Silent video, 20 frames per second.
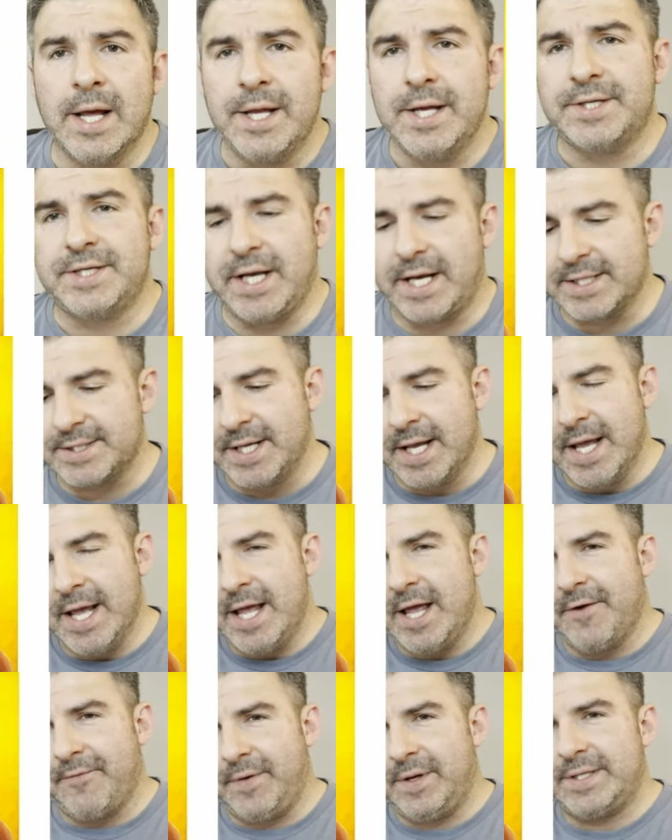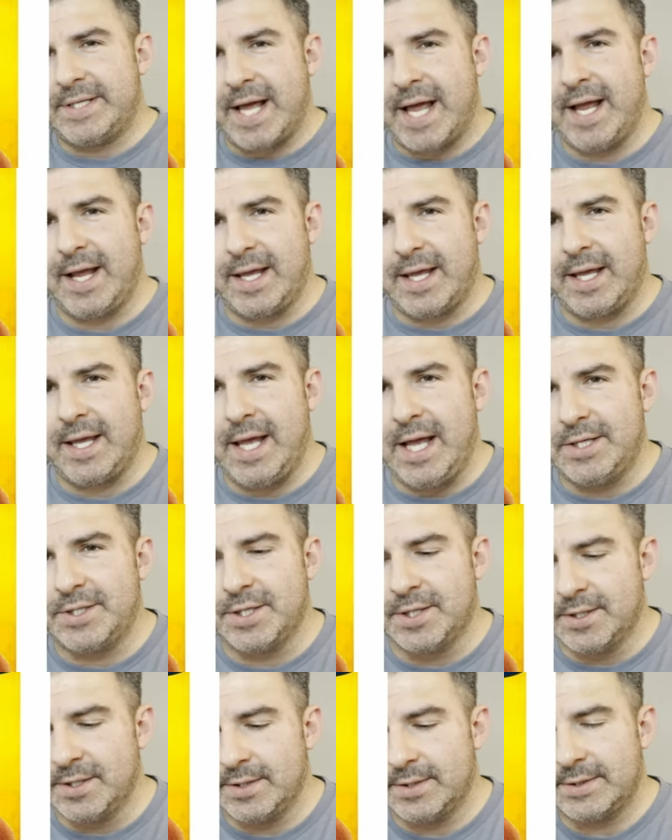You see, because if we take
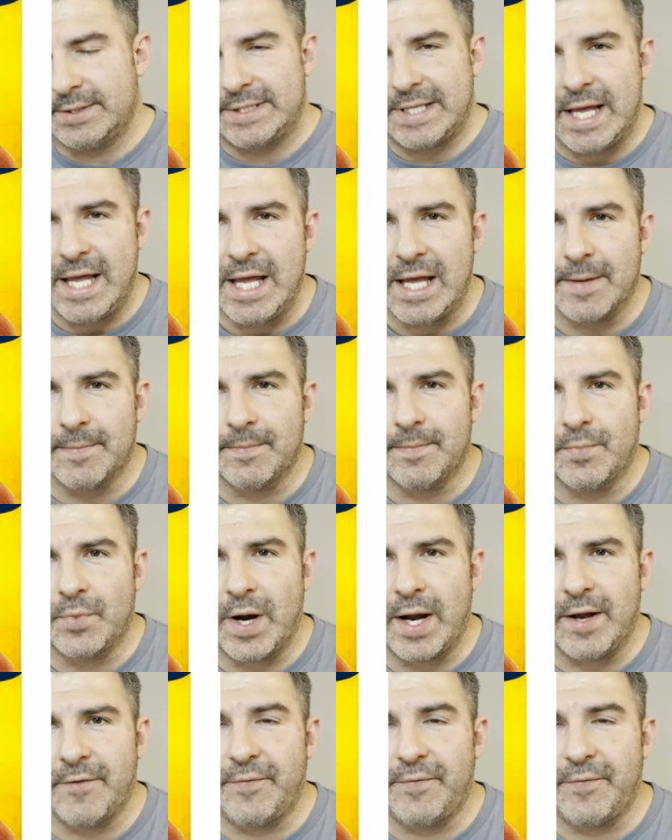each team, right?